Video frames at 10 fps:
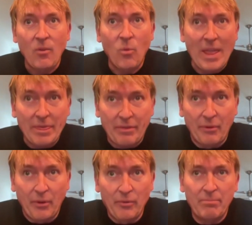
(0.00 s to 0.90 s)
went
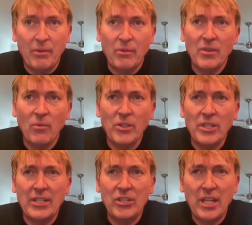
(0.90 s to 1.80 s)
through, but also what
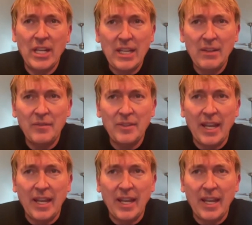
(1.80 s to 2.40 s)
she achieved